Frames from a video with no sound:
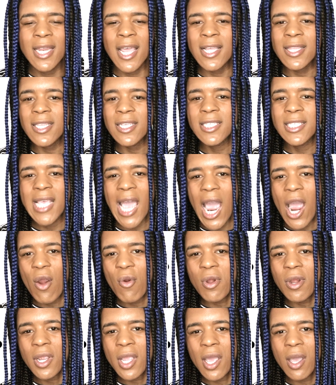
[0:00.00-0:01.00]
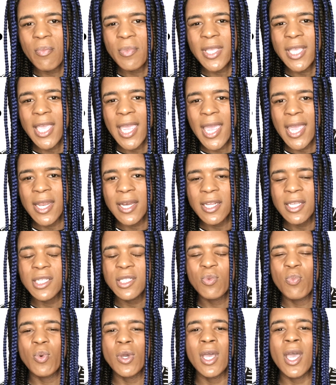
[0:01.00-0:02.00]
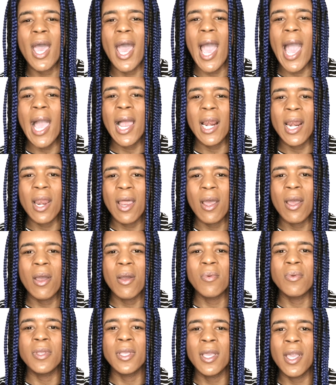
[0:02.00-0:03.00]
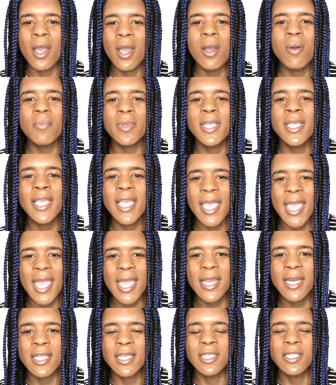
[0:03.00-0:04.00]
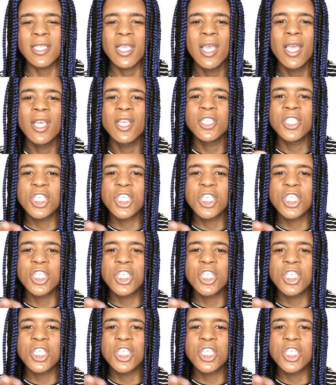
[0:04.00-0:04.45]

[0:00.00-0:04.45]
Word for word: Not the sour gummy candies, but I love gummy candies.